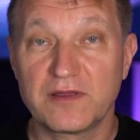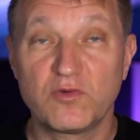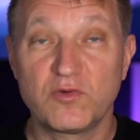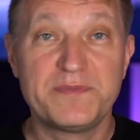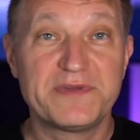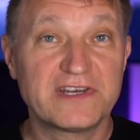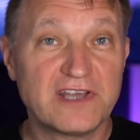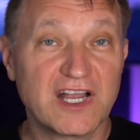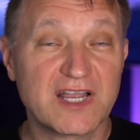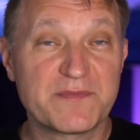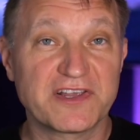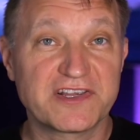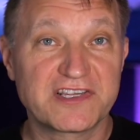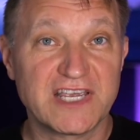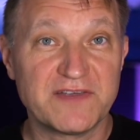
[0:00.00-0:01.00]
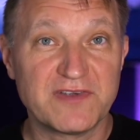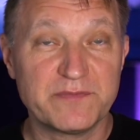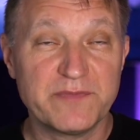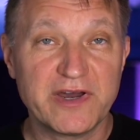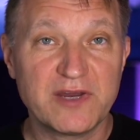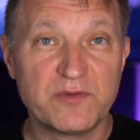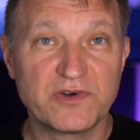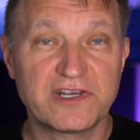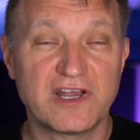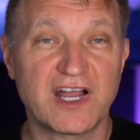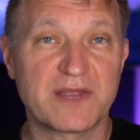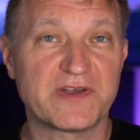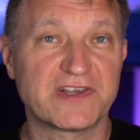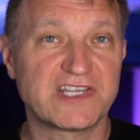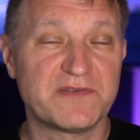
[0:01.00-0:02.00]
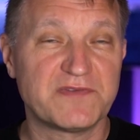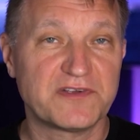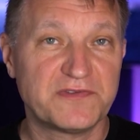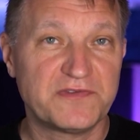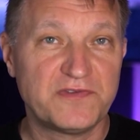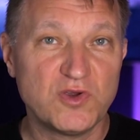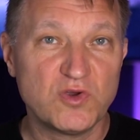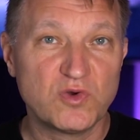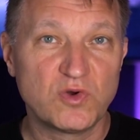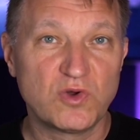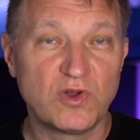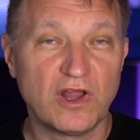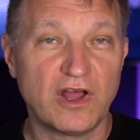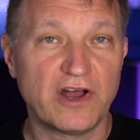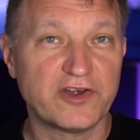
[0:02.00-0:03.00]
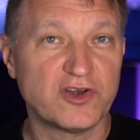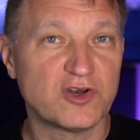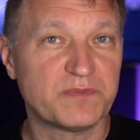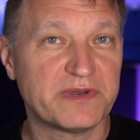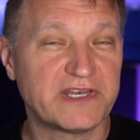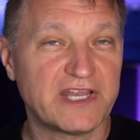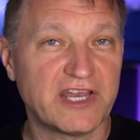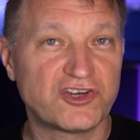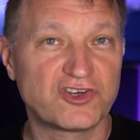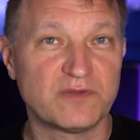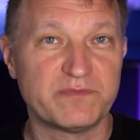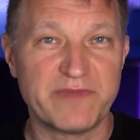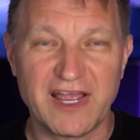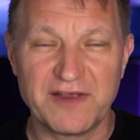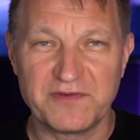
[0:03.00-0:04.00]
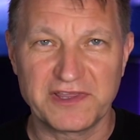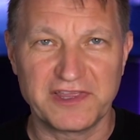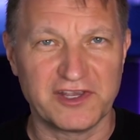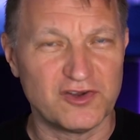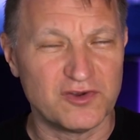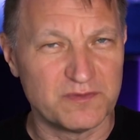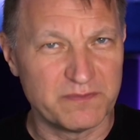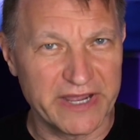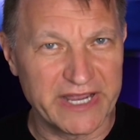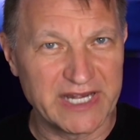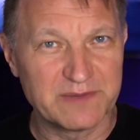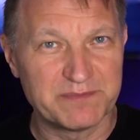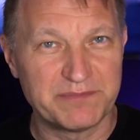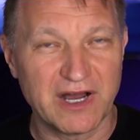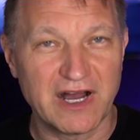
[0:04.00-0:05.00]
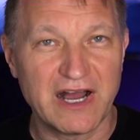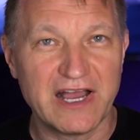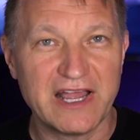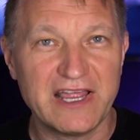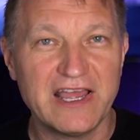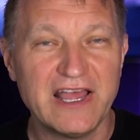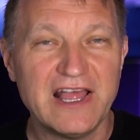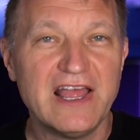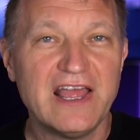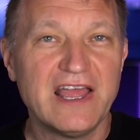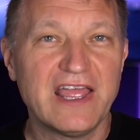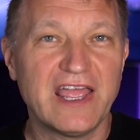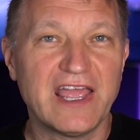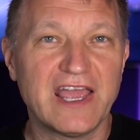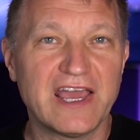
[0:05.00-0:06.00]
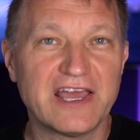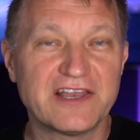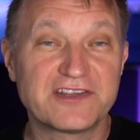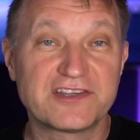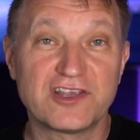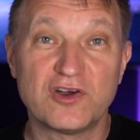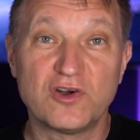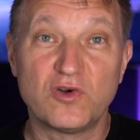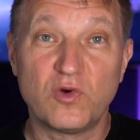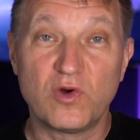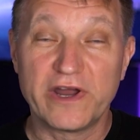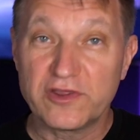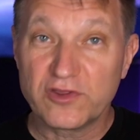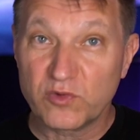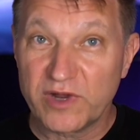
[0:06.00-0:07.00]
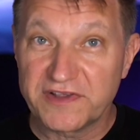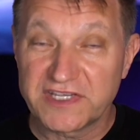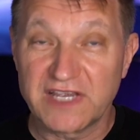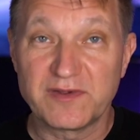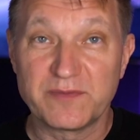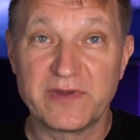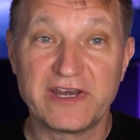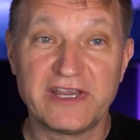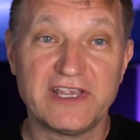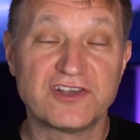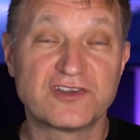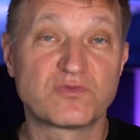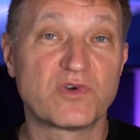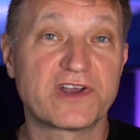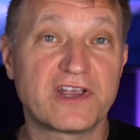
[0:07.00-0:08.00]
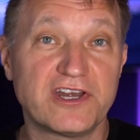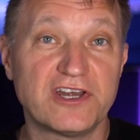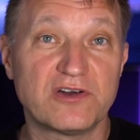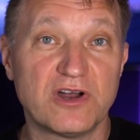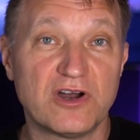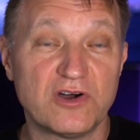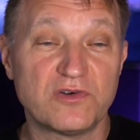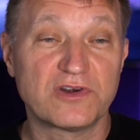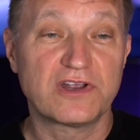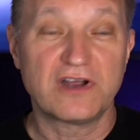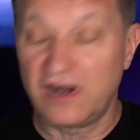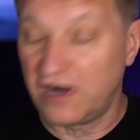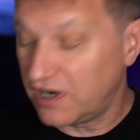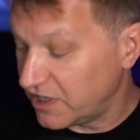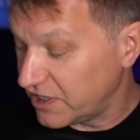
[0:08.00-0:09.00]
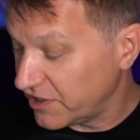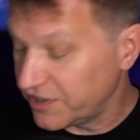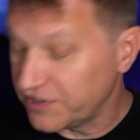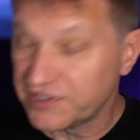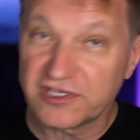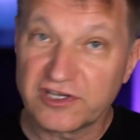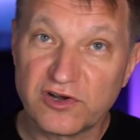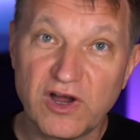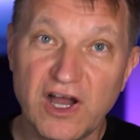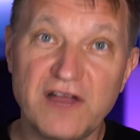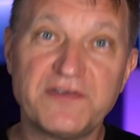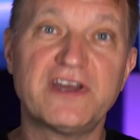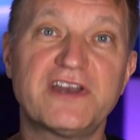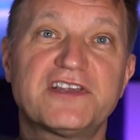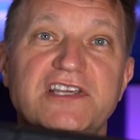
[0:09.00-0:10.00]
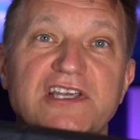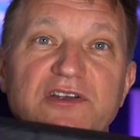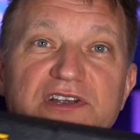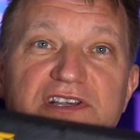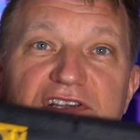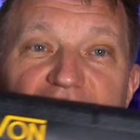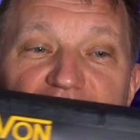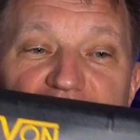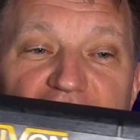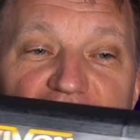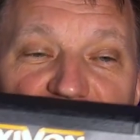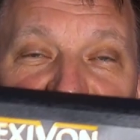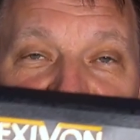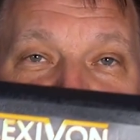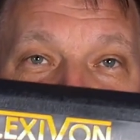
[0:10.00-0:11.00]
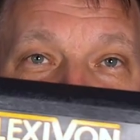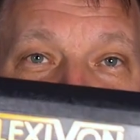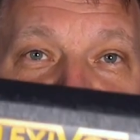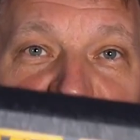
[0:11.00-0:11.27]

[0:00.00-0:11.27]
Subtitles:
We've been talking about saving money. We're talking about saving fuel on your potential Maverick that you might buy. And so another way of saving money is working on your own car. And so I've got a series of videos on torque